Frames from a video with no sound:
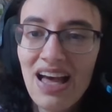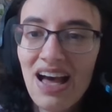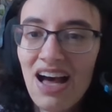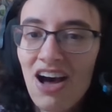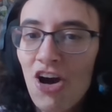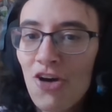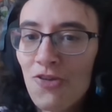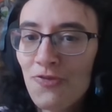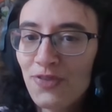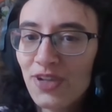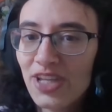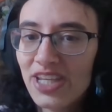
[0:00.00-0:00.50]

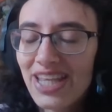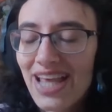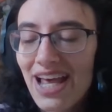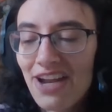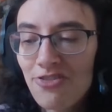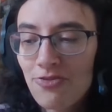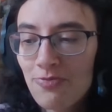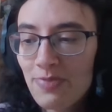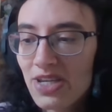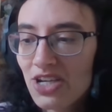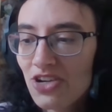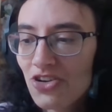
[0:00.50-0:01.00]
Hopefully
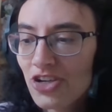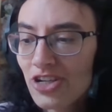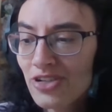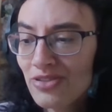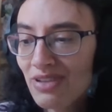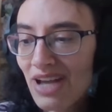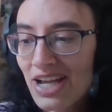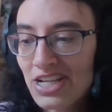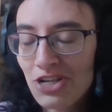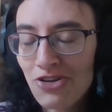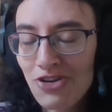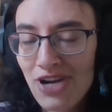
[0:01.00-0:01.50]
that'll be good.
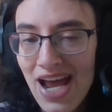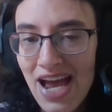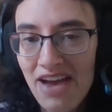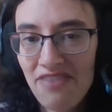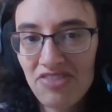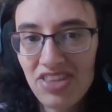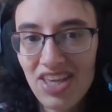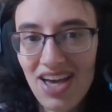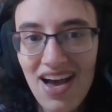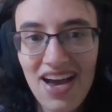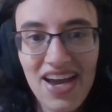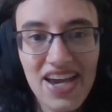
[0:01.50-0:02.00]
I don't
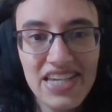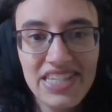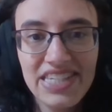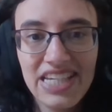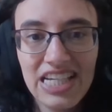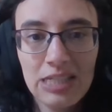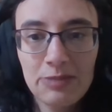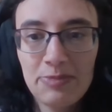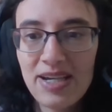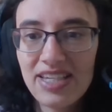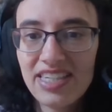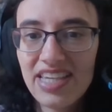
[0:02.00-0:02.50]
have the highest
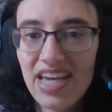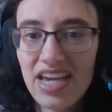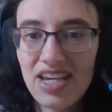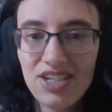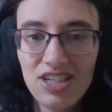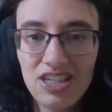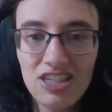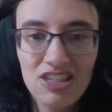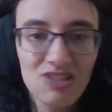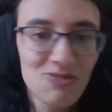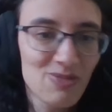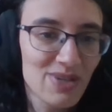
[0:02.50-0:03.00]

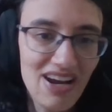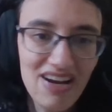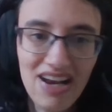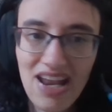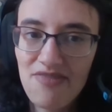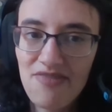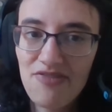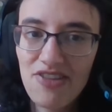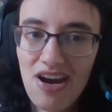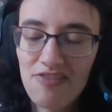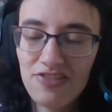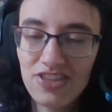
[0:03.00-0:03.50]
expectations, but I
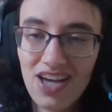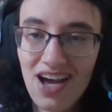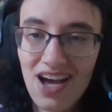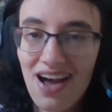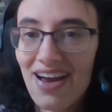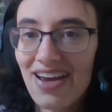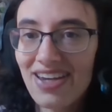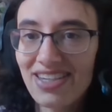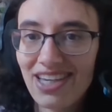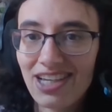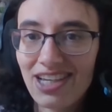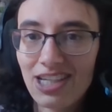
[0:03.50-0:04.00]
never have the
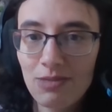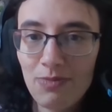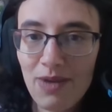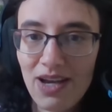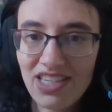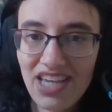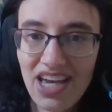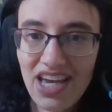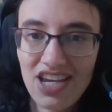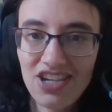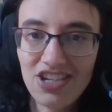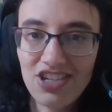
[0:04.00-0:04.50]
highest
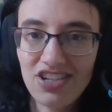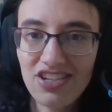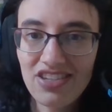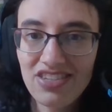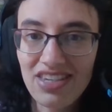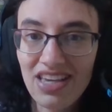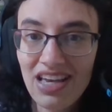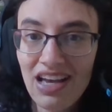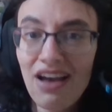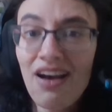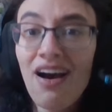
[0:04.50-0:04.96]
expectations.